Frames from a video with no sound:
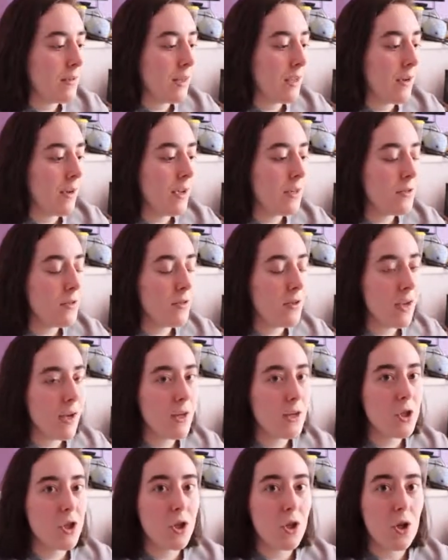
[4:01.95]
Now, as you
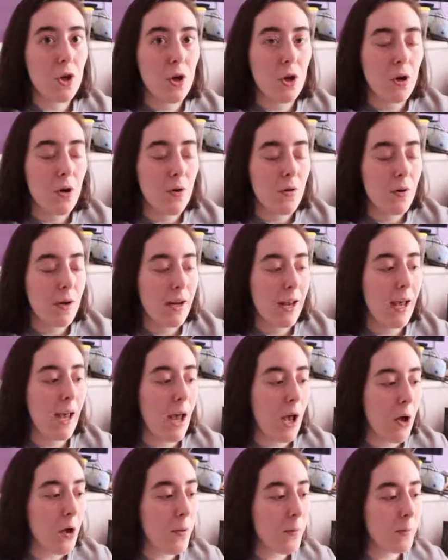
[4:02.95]
guys know, it
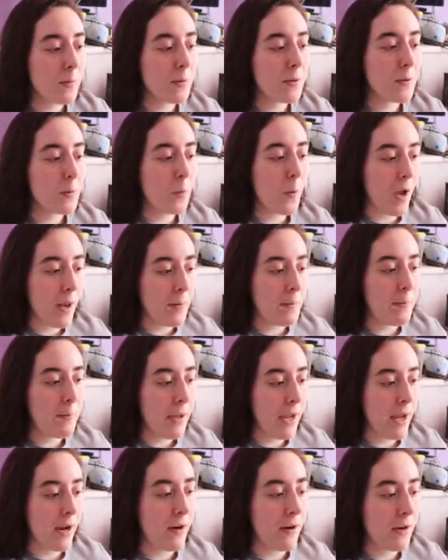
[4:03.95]
helps when
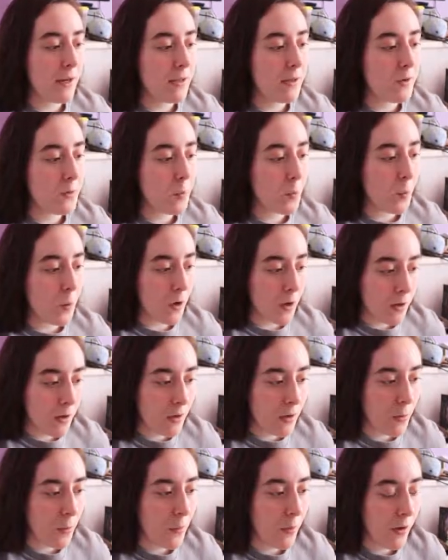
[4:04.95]
parents
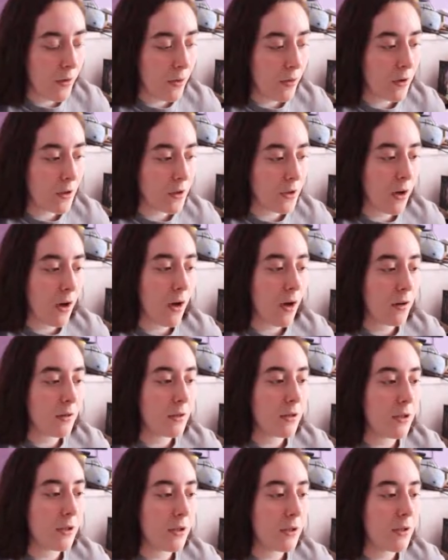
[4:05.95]
work with the
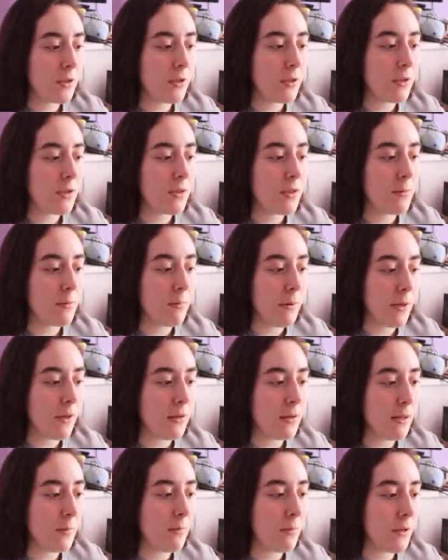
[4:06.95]
toddlers to
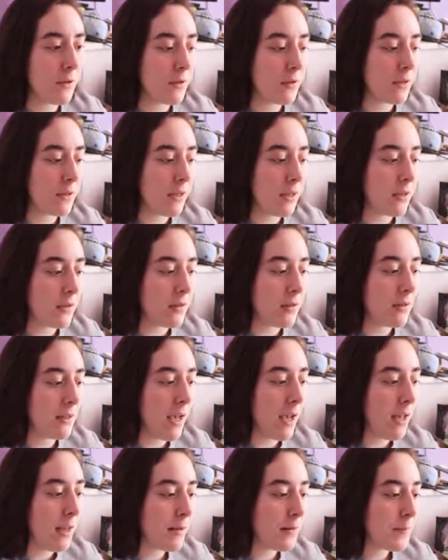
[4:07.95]
build up their skill
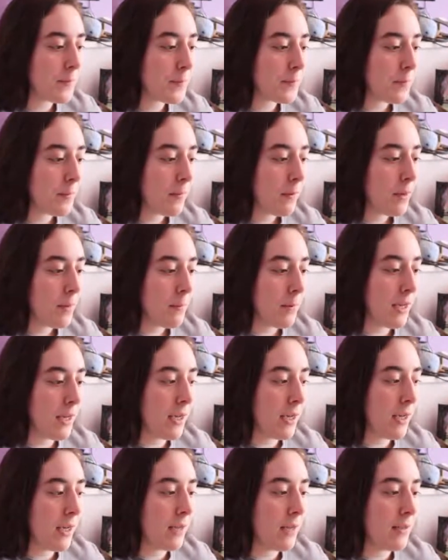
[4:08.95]
set
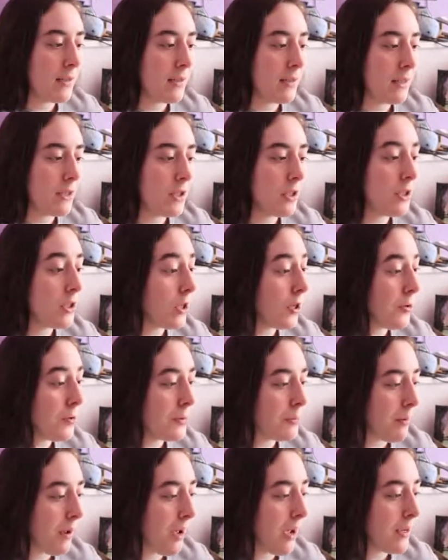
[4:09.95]
because it just
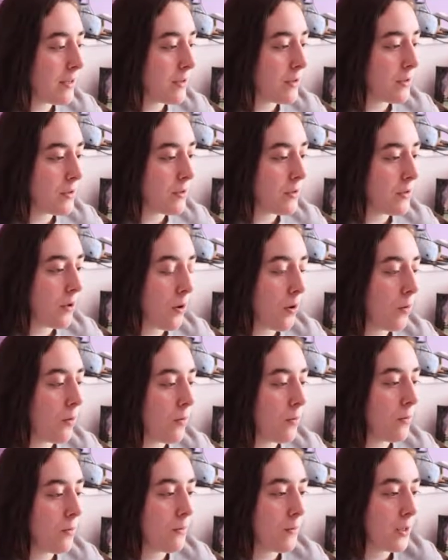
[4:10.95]
goes by
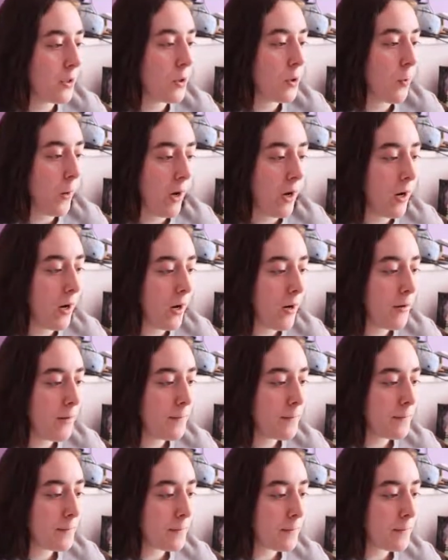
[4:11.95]
so much quicker